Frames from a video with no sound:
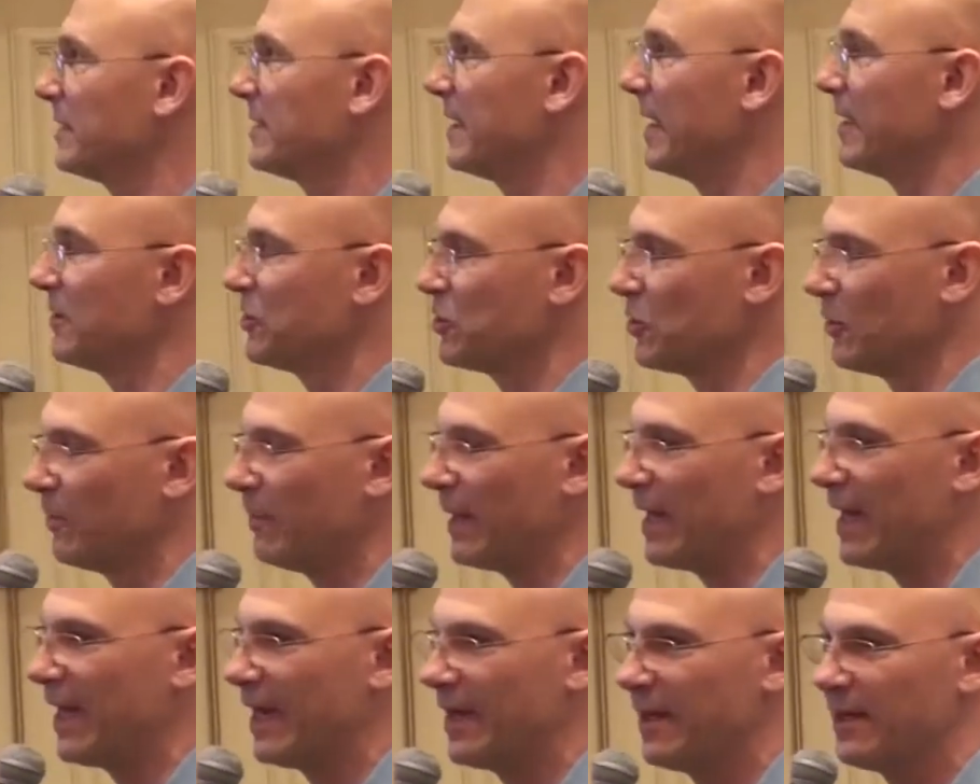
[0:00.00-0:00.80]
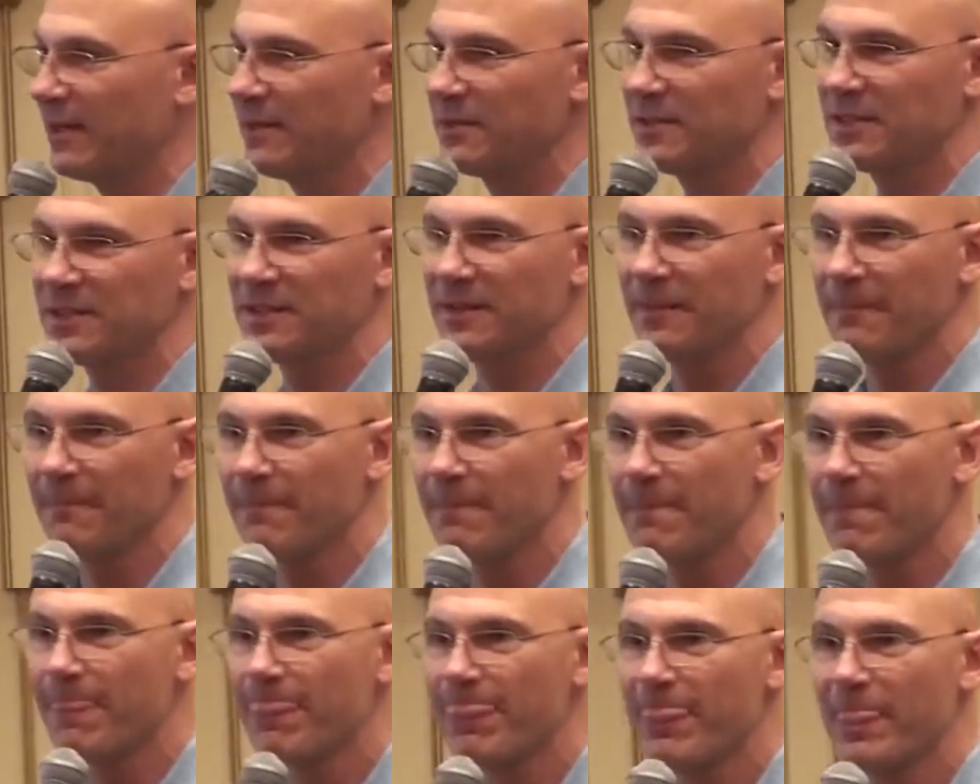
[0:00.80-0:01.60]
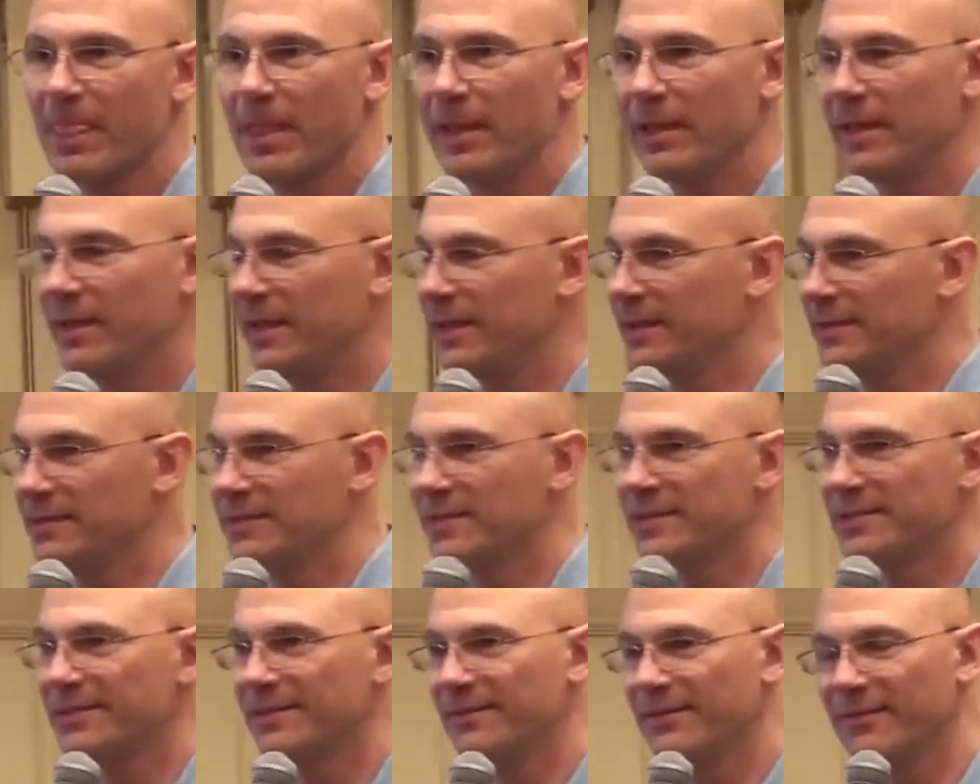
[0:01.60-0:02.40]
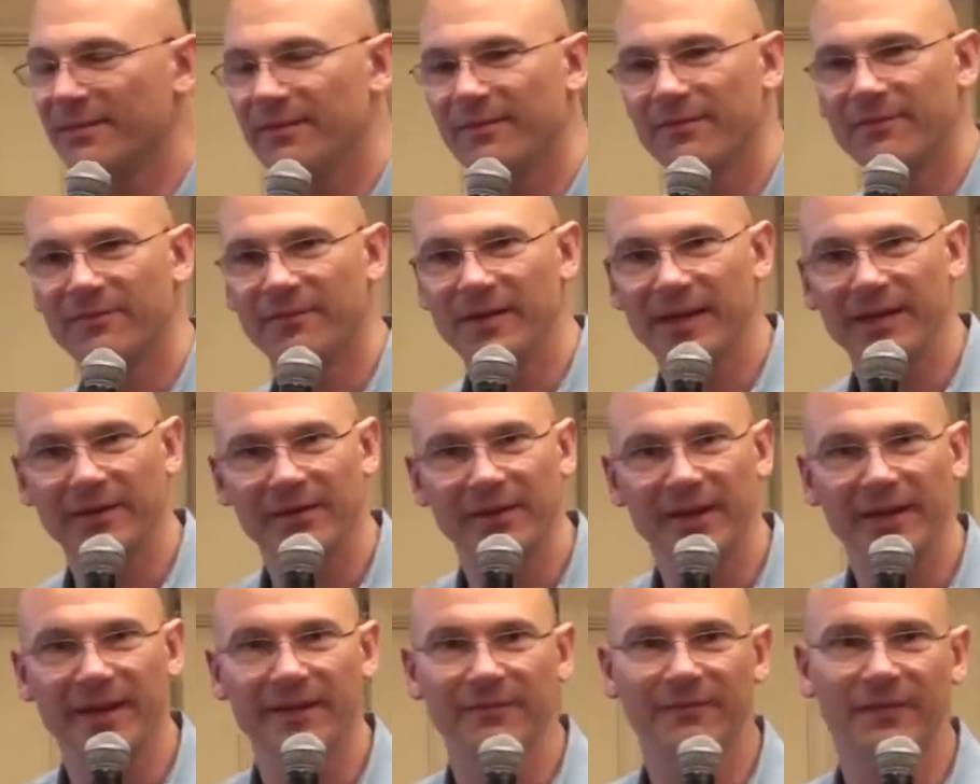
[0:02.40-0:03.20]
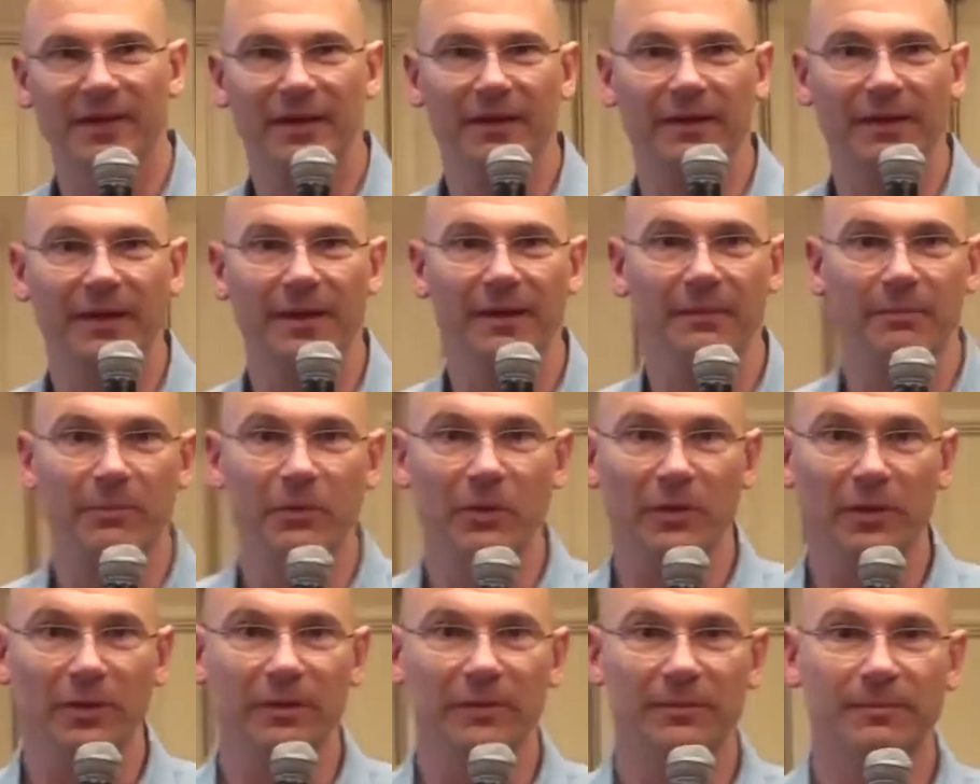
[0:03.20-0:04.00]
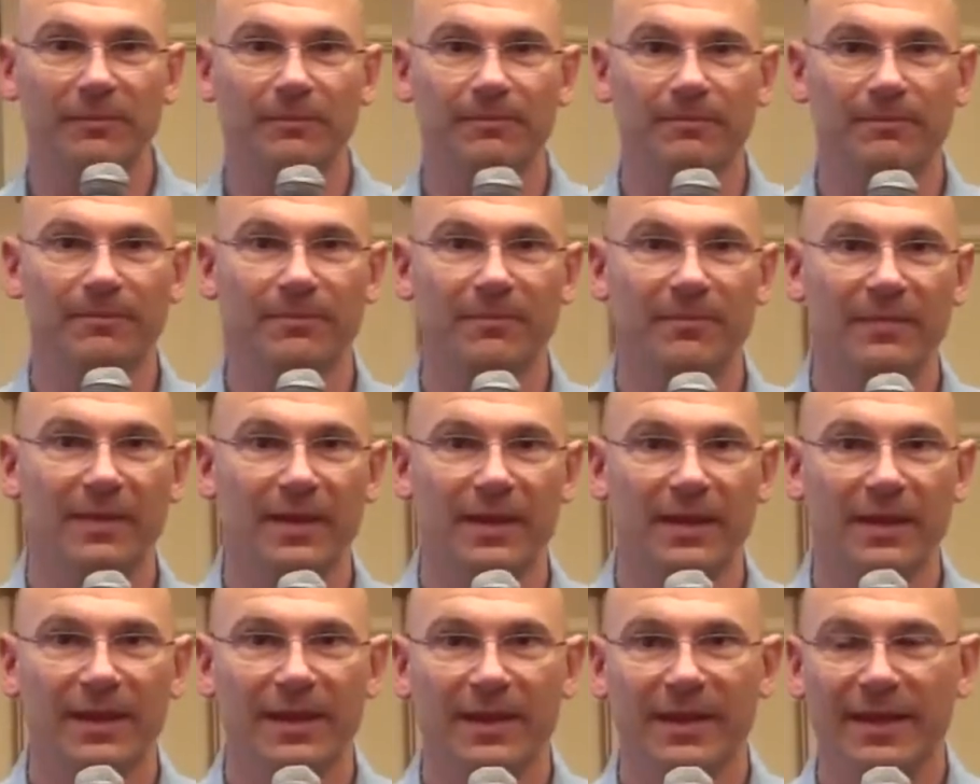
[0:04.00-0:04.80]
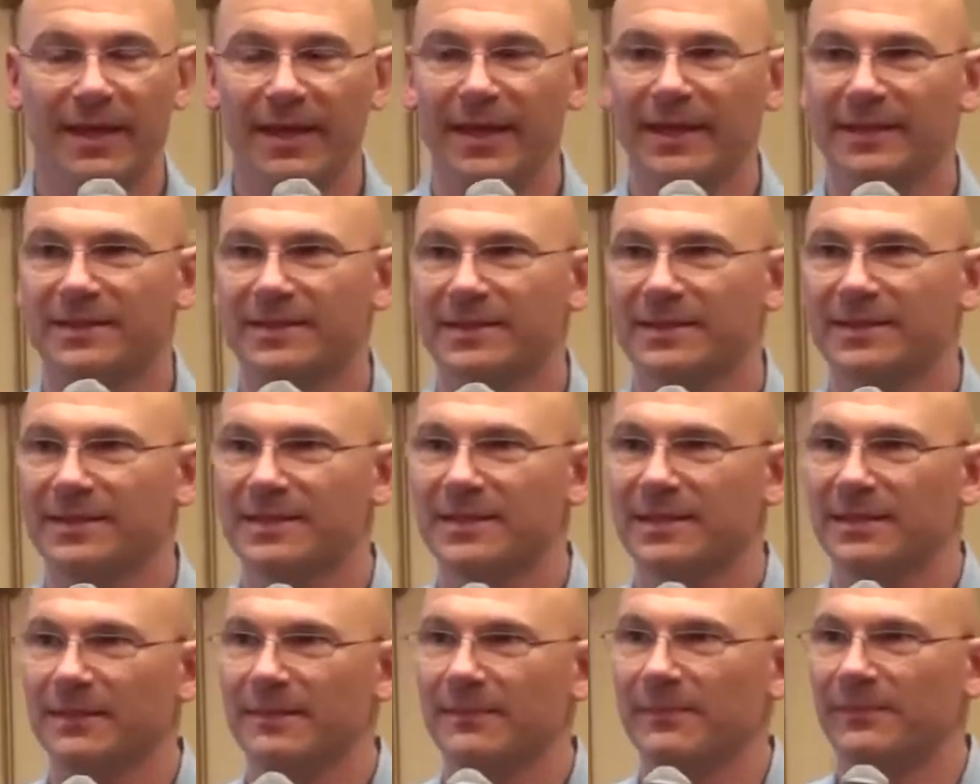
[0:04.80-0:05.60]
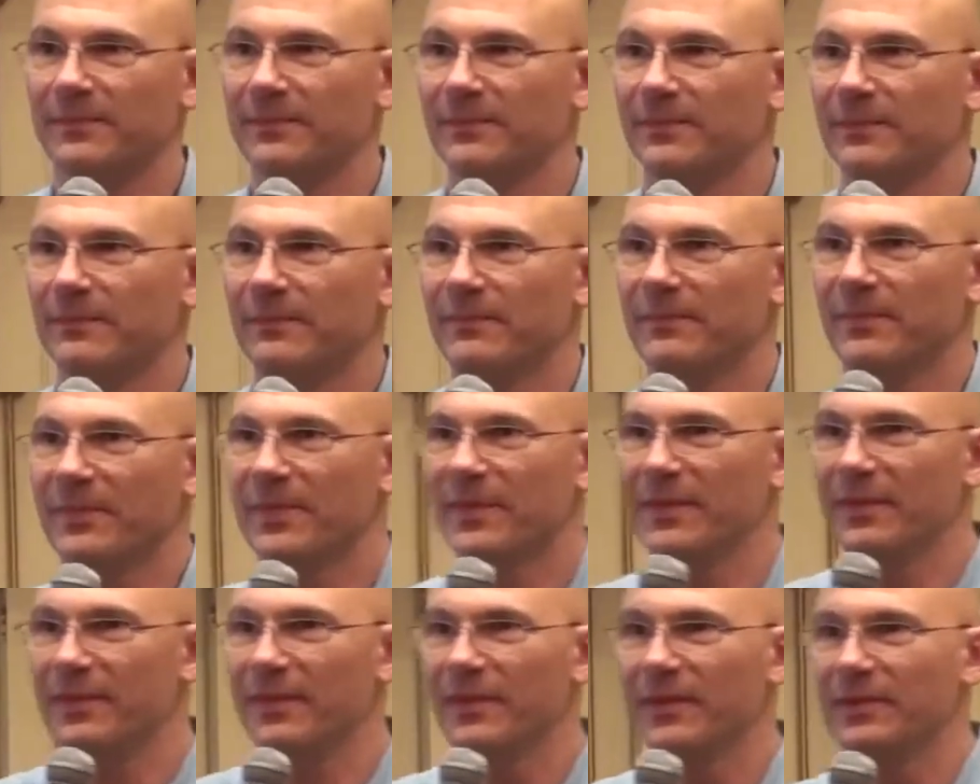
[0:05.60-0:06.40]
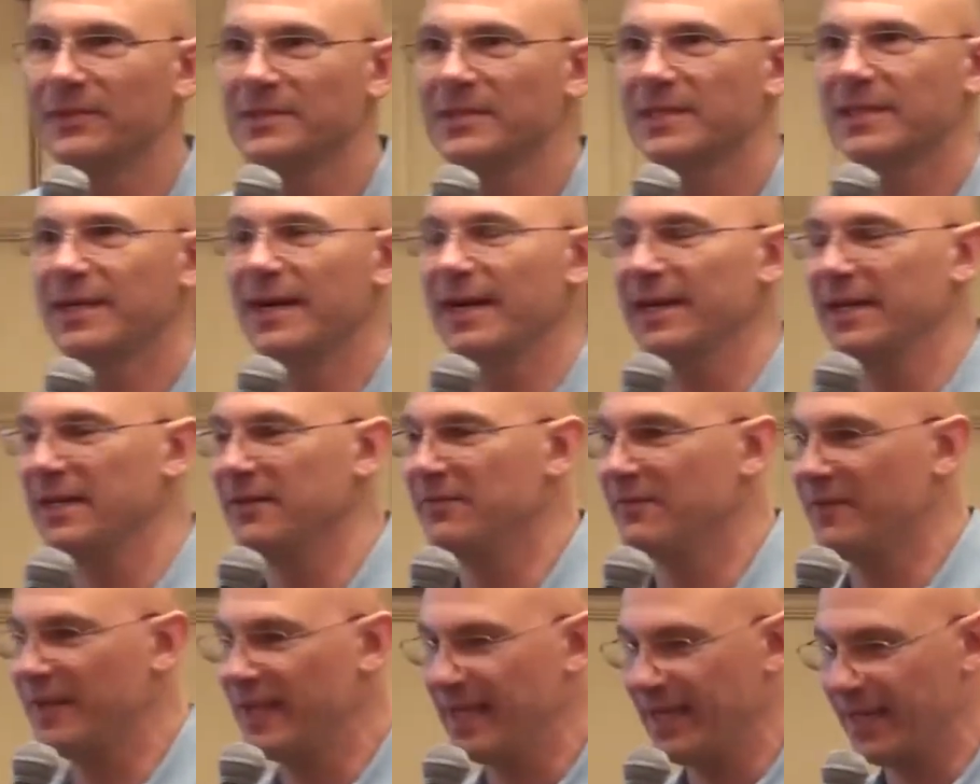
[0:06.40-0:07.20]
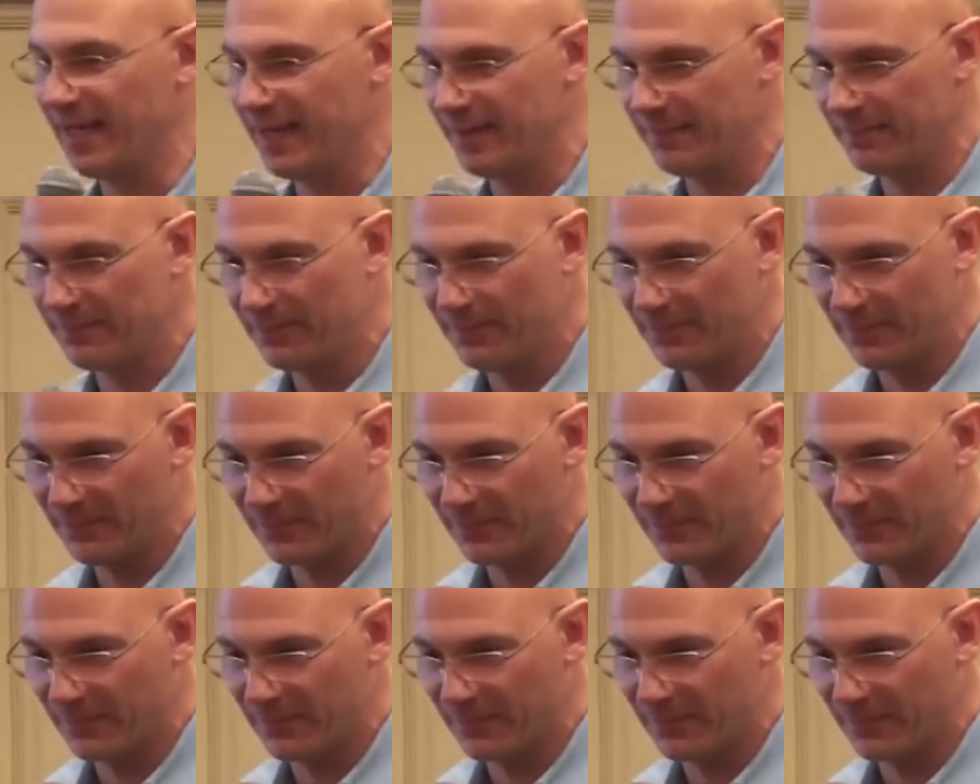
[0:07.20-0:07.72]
potential buyers, is very, very important. There's kind of the